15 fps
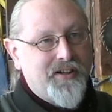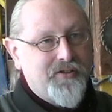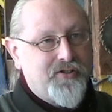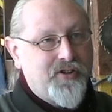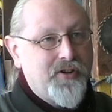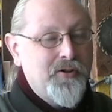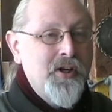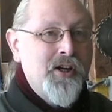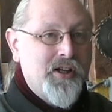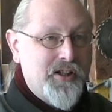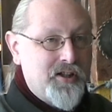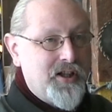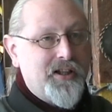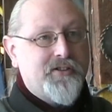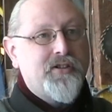So an
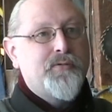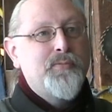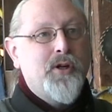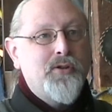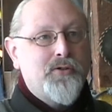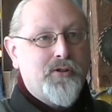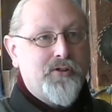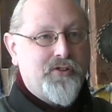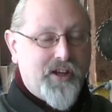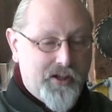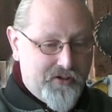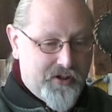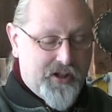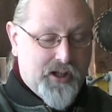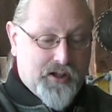electric motor is
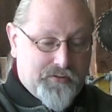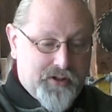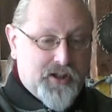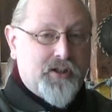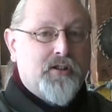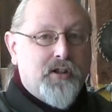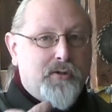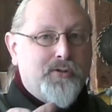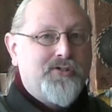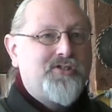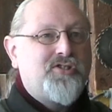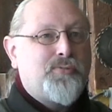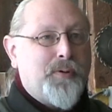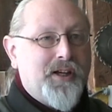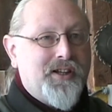actually kind of an enclosed
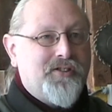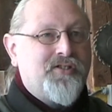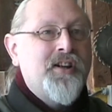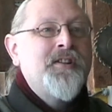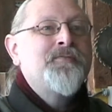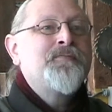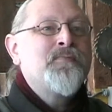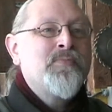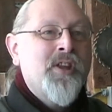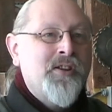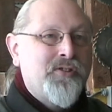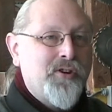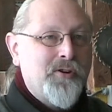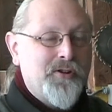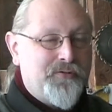space.
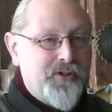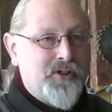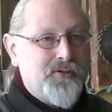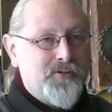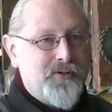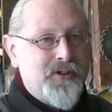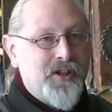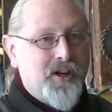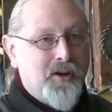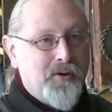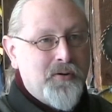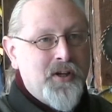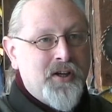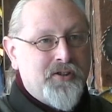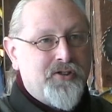So if you know,
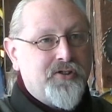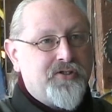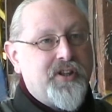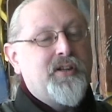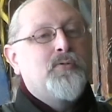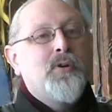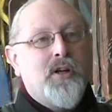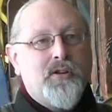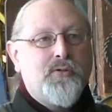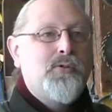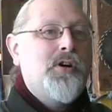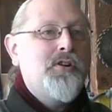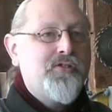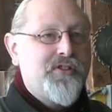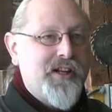just think, well, the
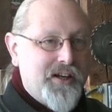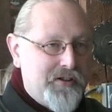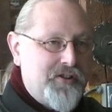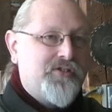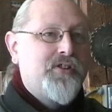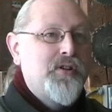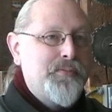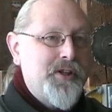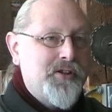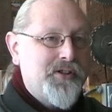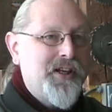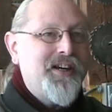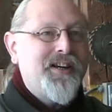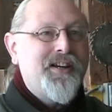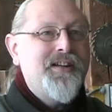water's down, it's going to be
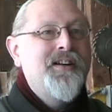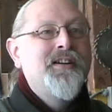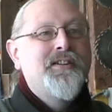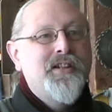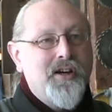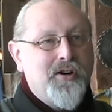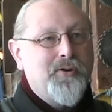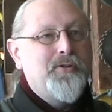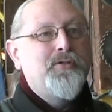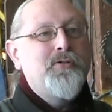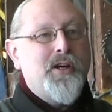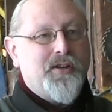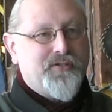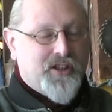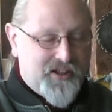okay. No, you
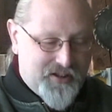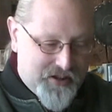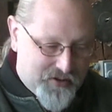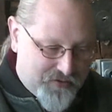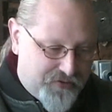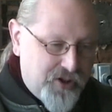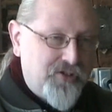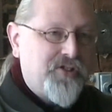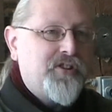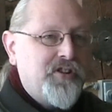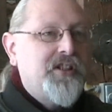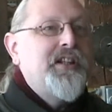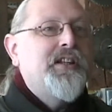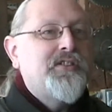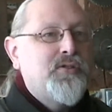have to physically
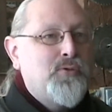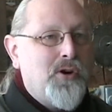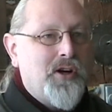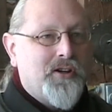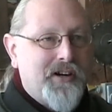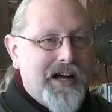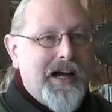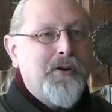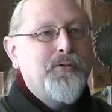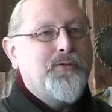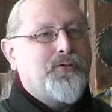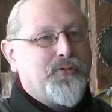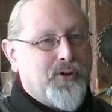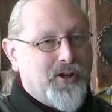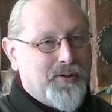get the water out
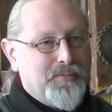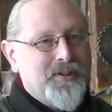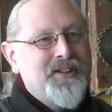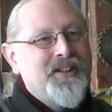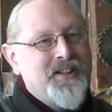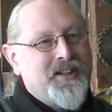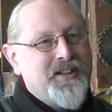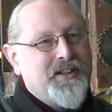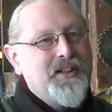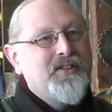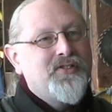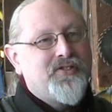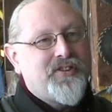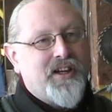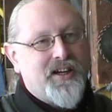from the
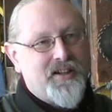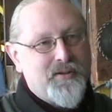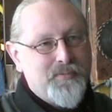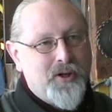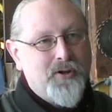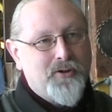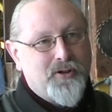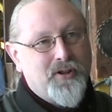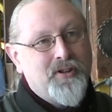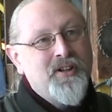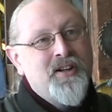inside of the motor.